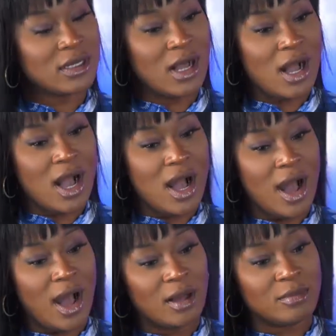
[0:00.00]
Okay.
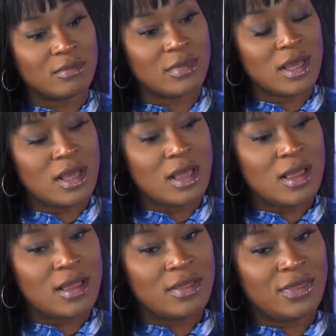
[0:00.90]
Um,
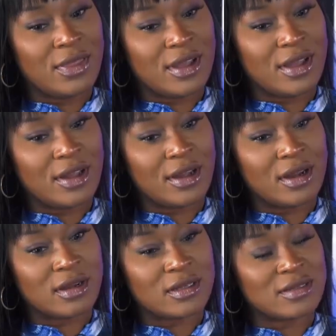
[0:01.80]

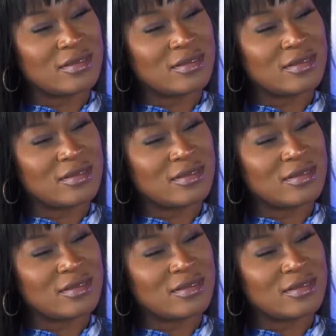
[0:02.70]
there